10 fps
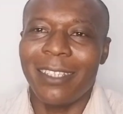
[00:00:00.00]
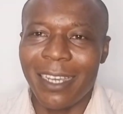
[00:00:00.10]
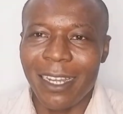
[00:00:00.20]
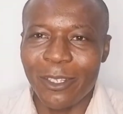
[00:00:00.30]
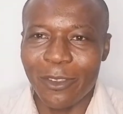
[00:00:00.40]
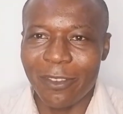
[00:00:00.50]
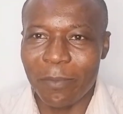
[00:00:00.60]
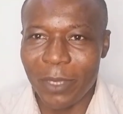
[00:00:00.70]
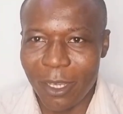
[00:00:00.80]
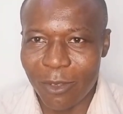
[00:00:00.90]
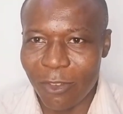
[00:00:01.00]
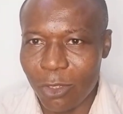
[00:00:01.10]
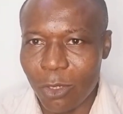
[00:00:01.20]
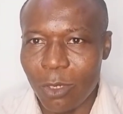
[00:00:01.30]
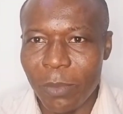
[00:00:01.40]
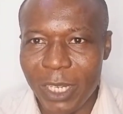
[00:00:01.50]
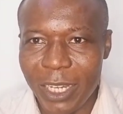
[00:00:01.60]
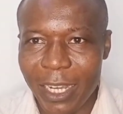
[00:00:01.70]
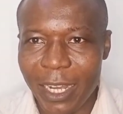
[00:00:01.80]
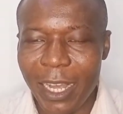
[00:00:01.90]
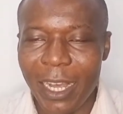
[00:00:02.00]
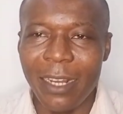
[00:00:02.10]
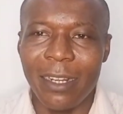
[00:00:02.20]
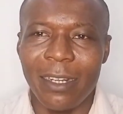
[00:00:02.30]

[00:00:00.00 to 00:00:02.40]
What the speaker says: they can just be on social media and